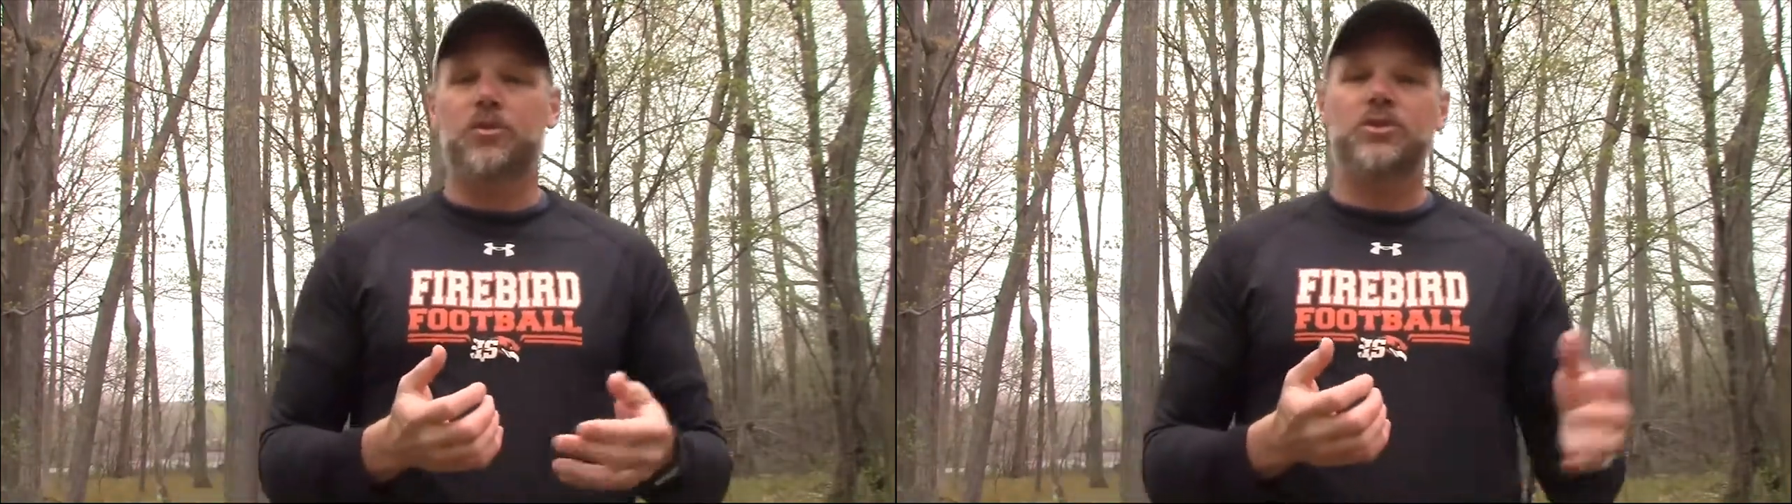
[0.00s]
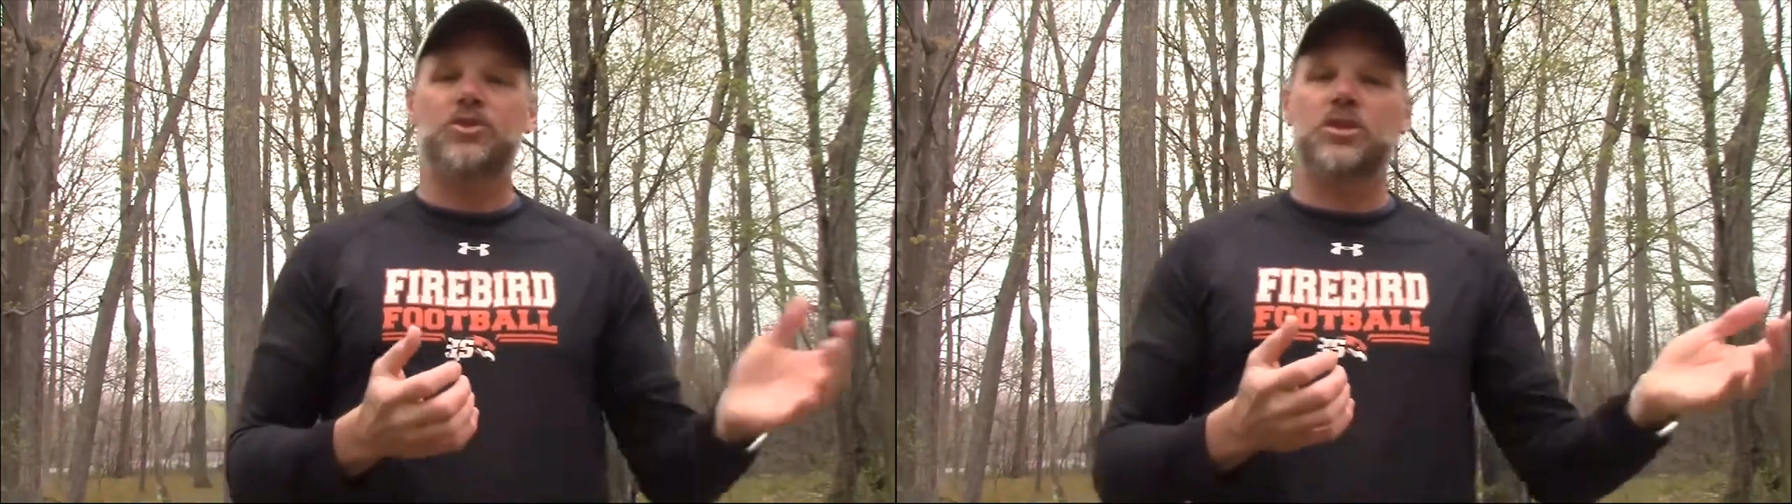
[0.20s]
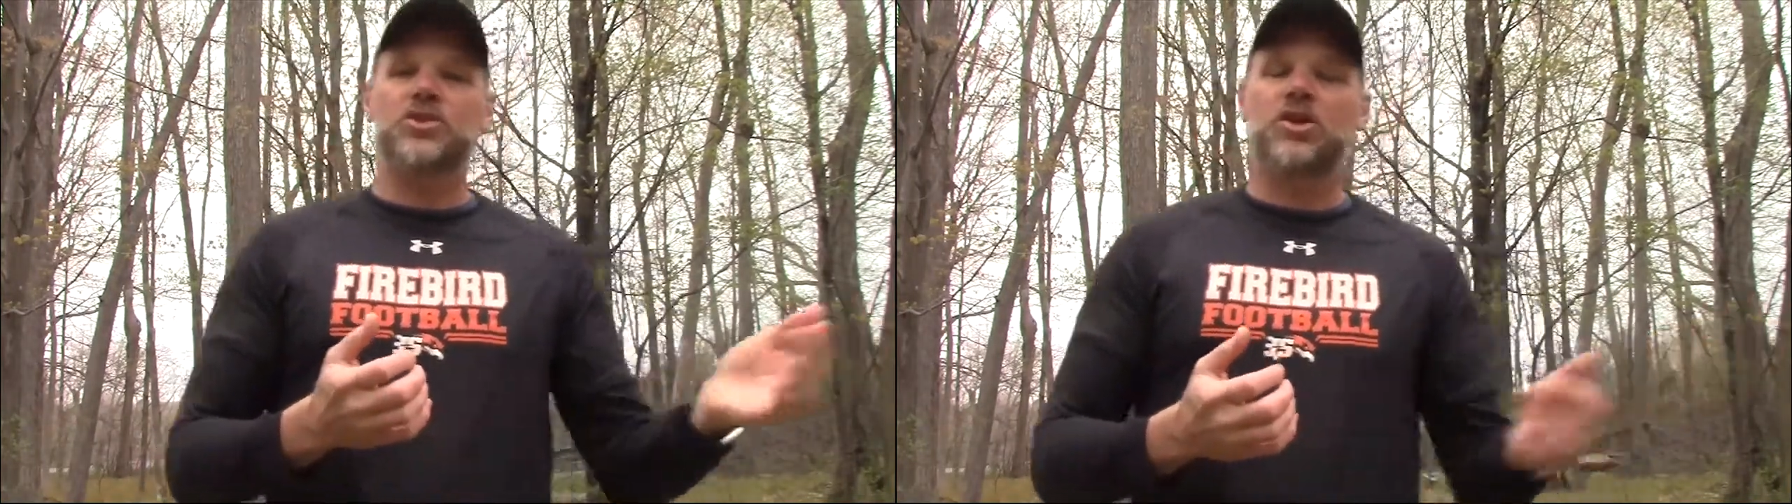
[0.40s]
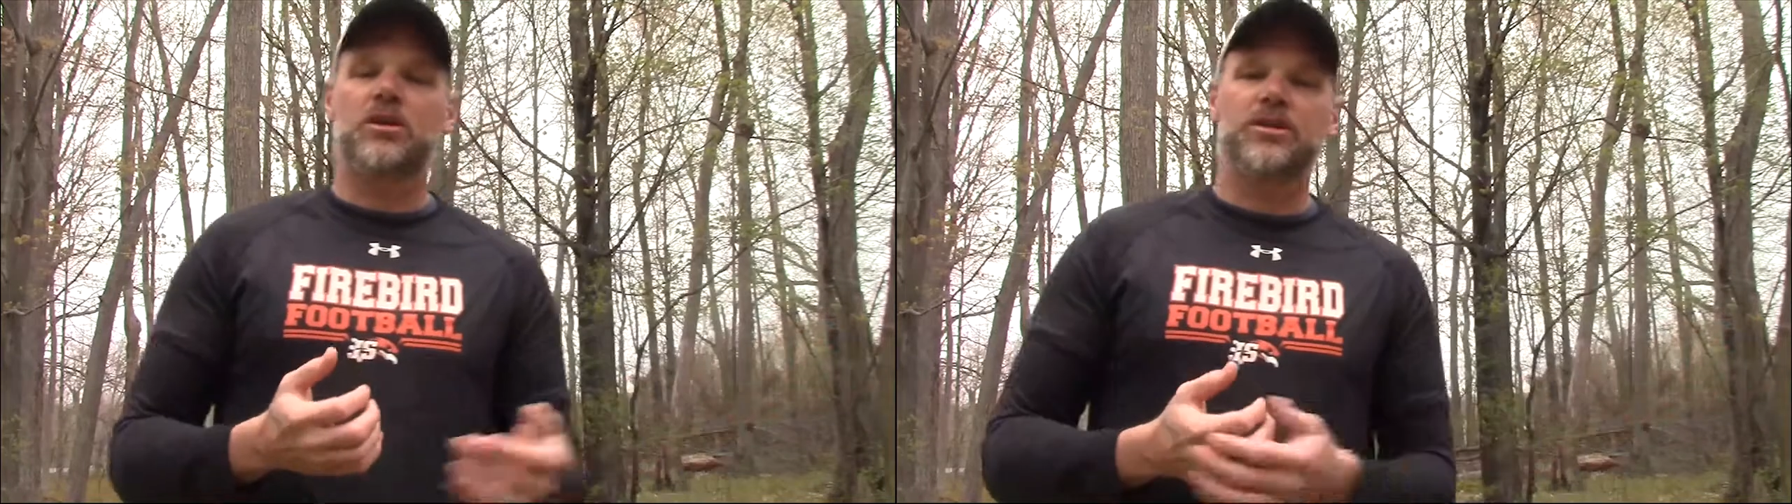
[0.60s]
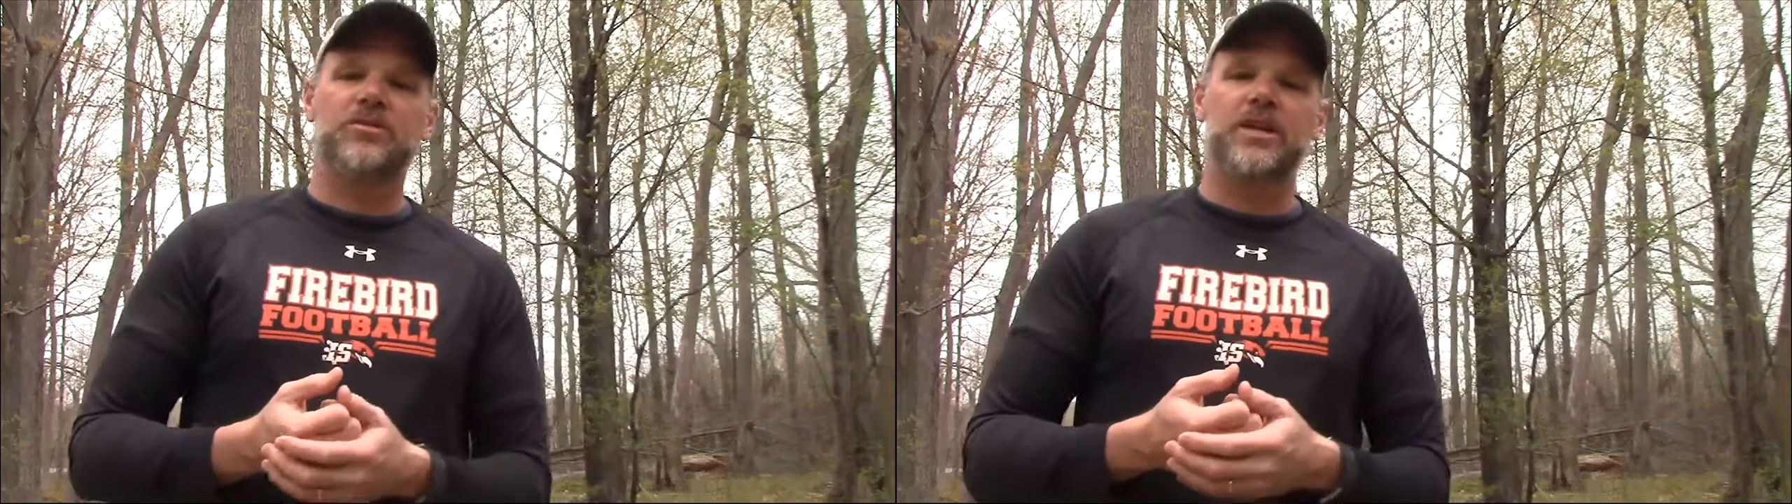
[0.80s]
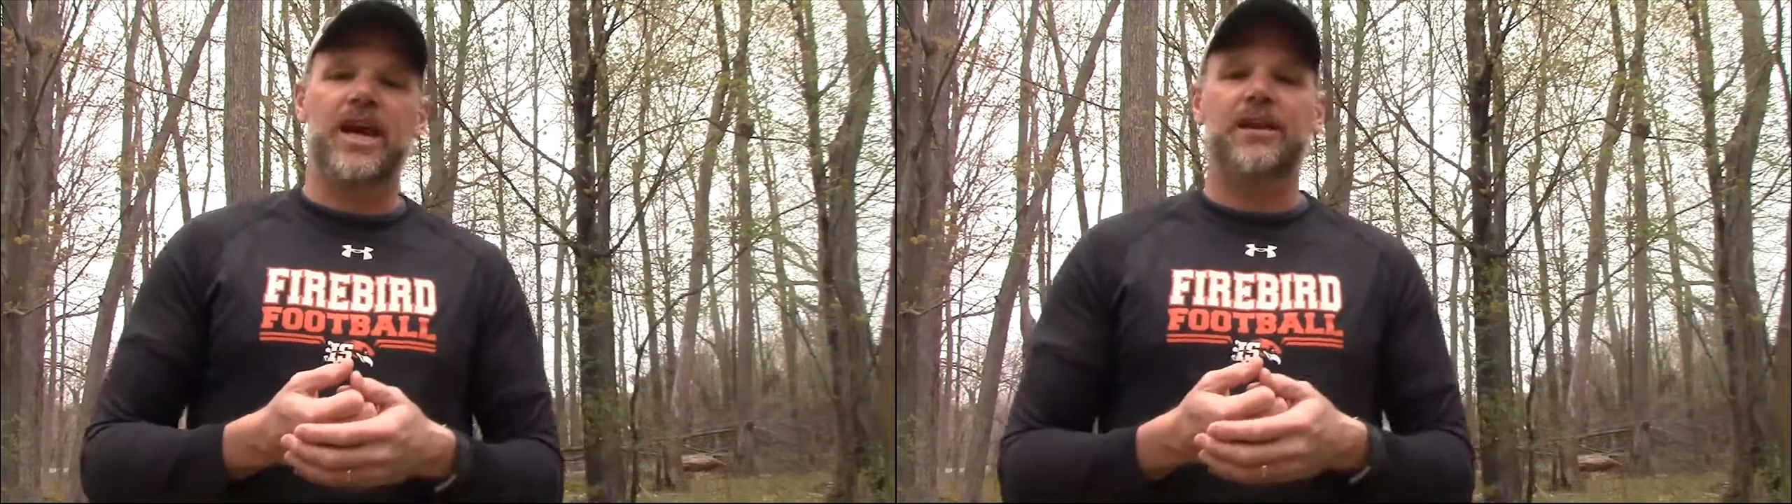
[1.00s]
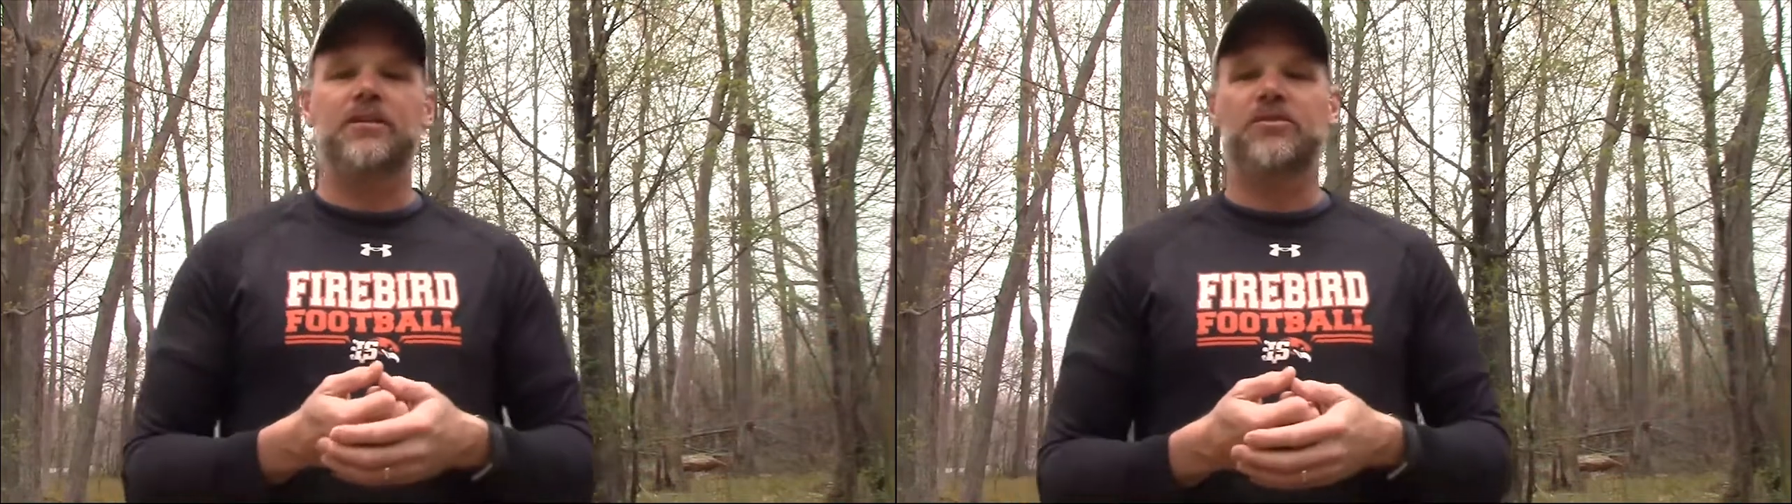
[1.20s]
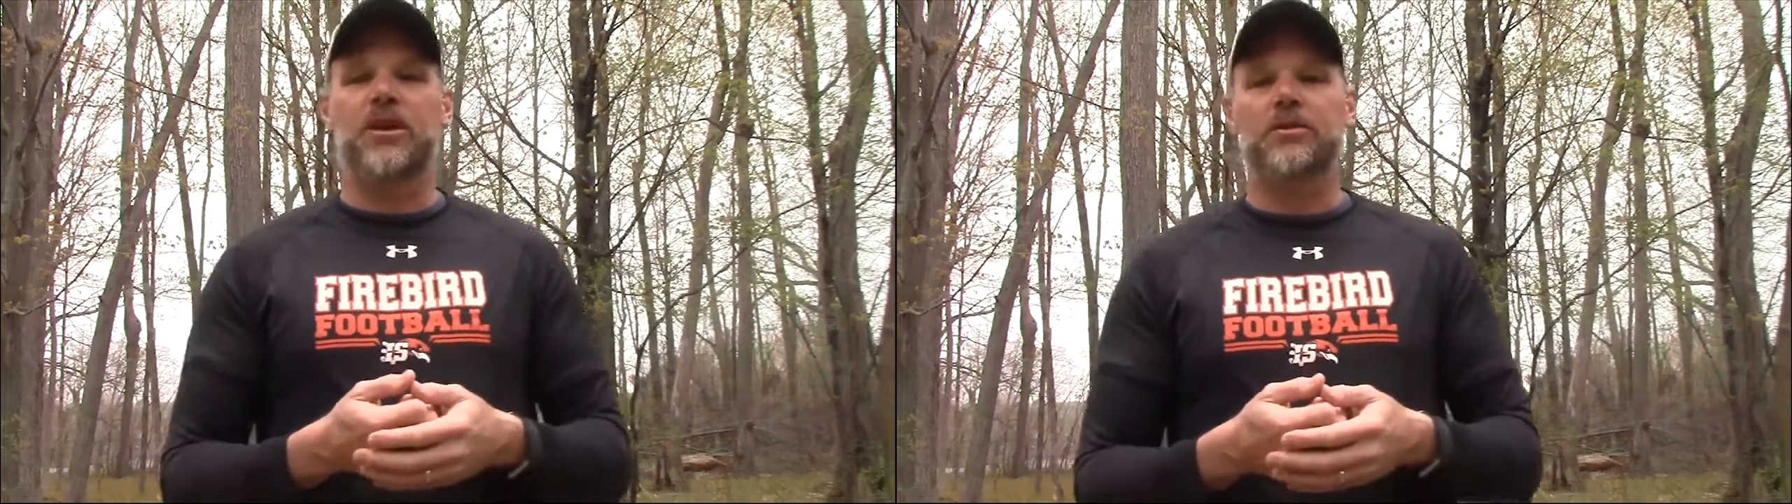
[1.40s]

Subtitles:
and Charlie's going to act this